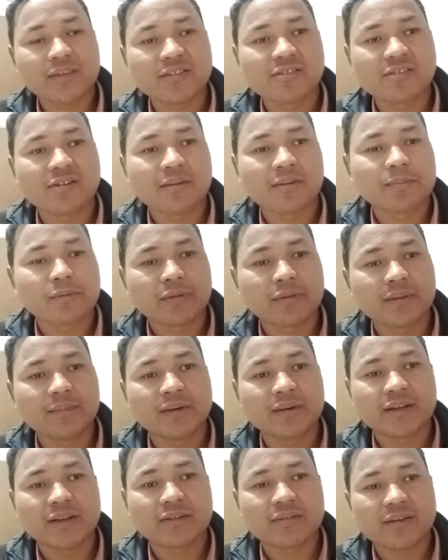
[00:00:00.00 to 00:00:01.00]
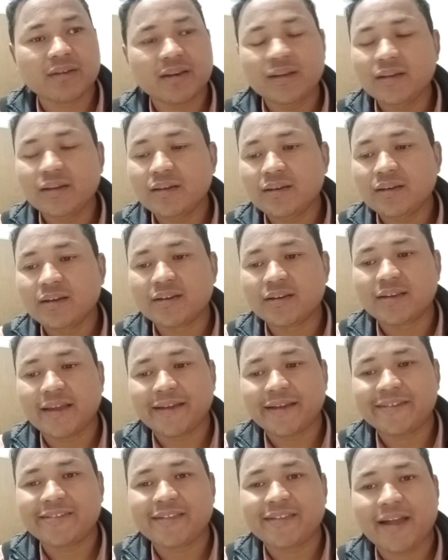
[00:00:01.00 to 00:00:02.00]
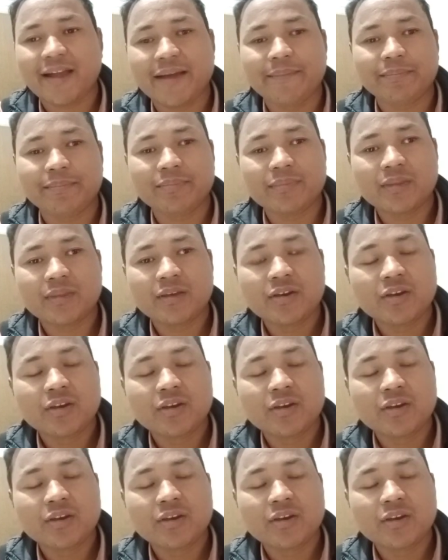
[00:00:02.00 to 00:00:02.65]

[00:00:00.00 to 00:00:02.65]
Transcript: It's not possible actually. It takes time.